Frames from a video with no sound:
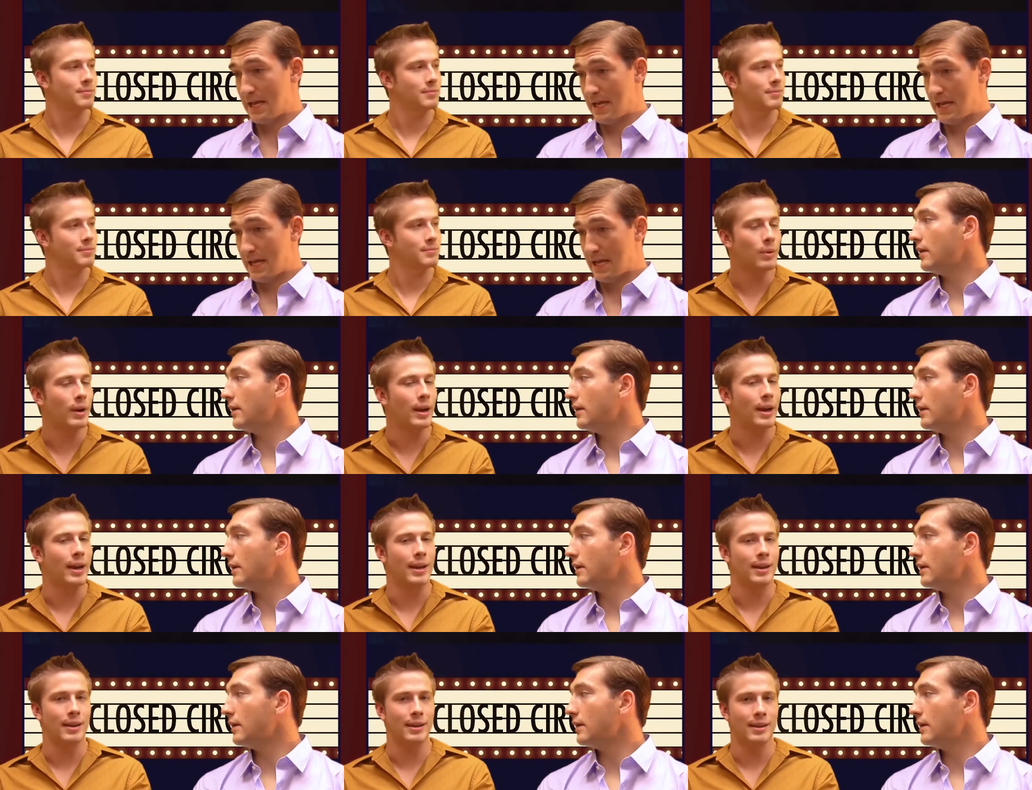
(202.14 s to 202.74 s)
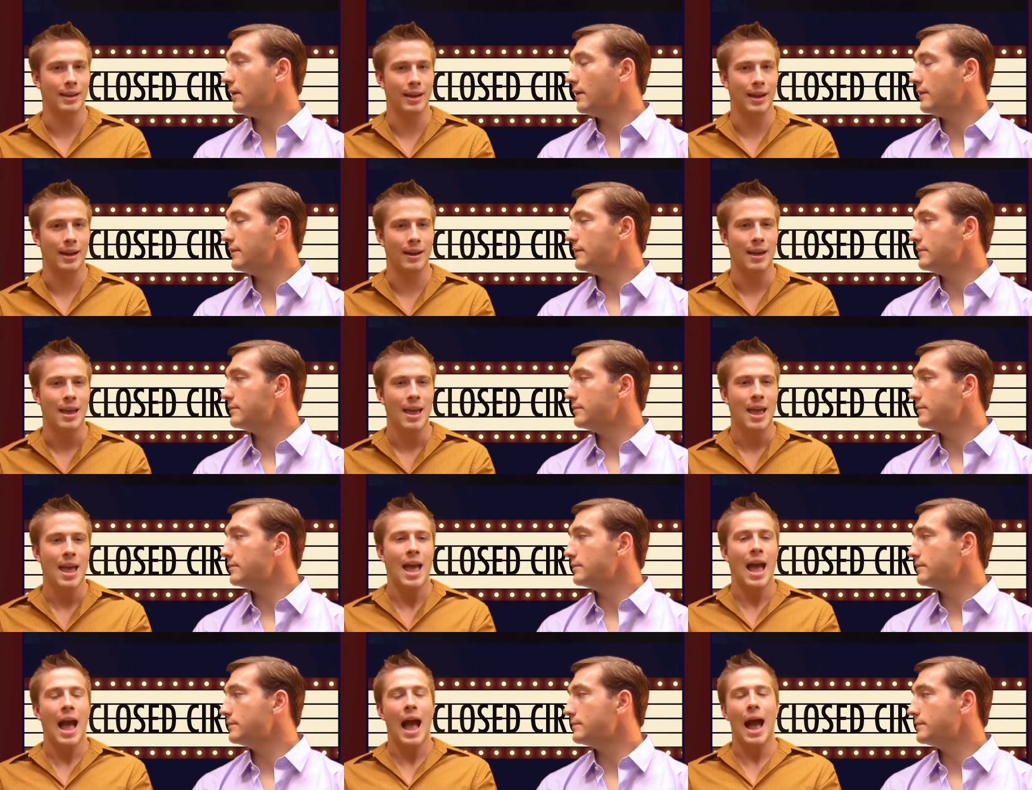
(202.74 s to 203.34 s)
Speaker 1: Right, yeah.
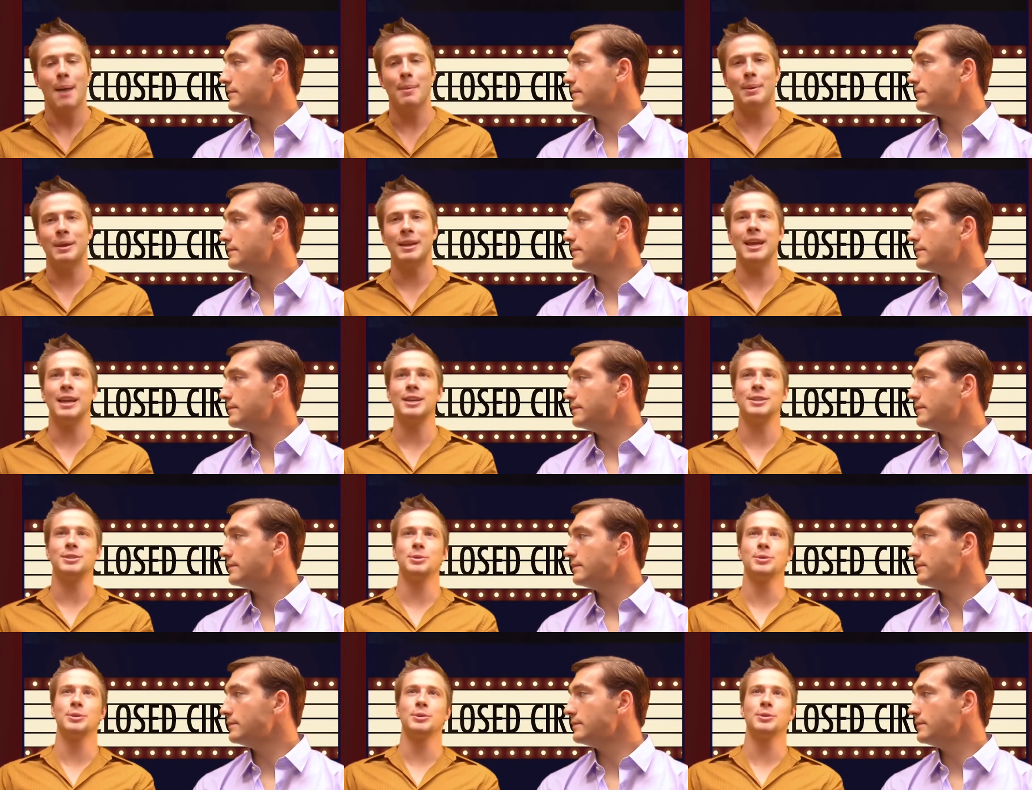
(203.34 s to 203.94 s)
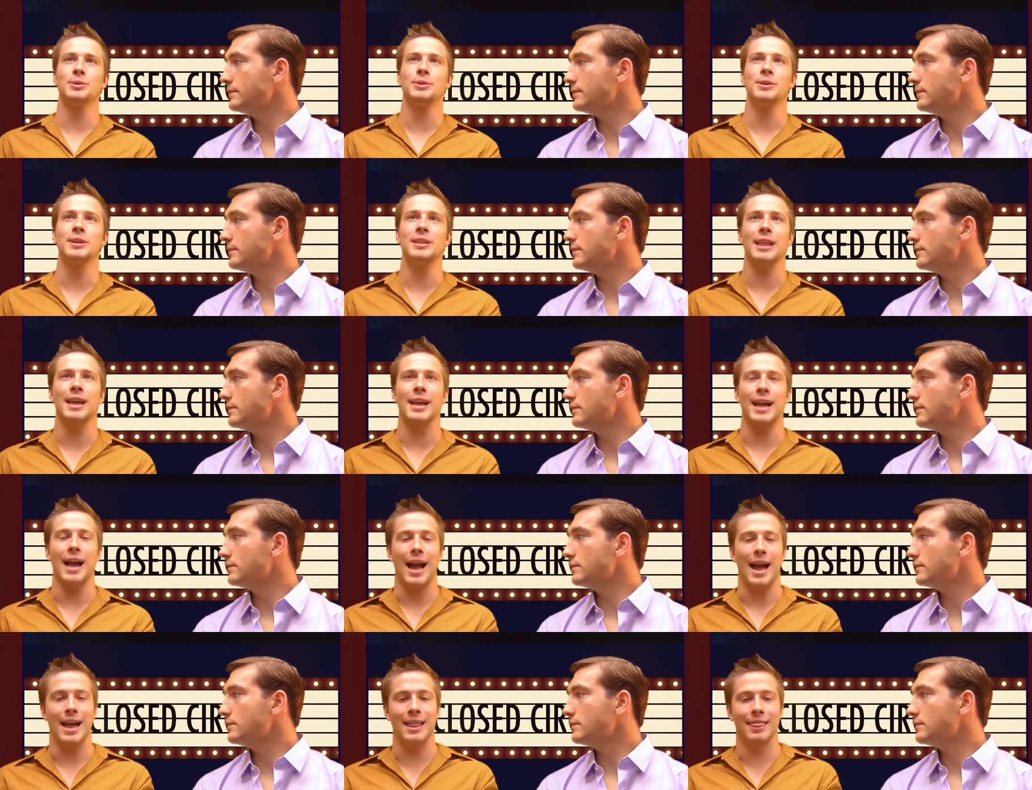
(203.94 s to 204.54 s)
I mean, and to a degree,
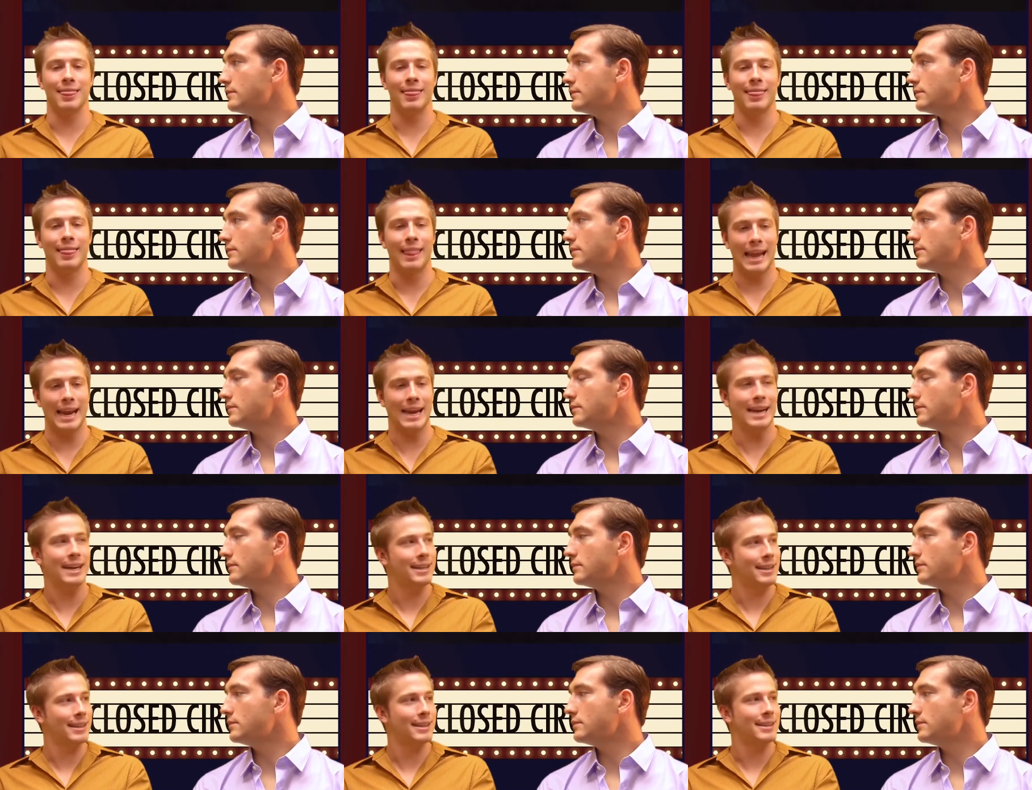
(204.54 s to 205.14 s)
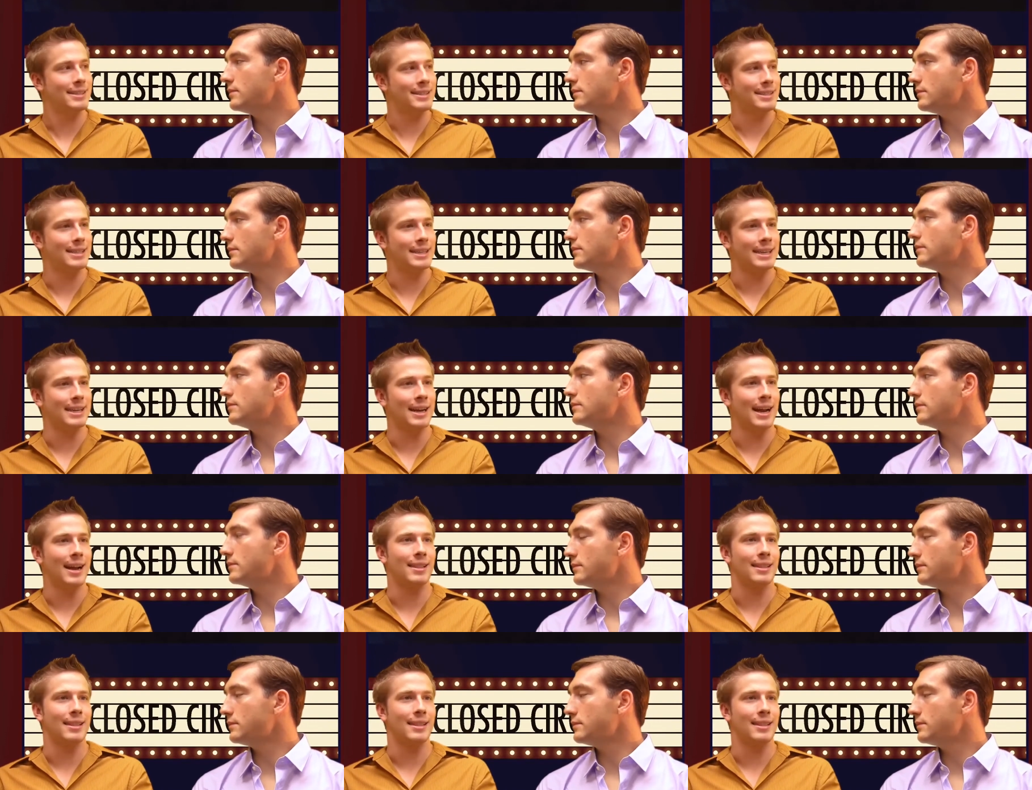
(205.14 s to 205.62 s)
like, I liked the scene.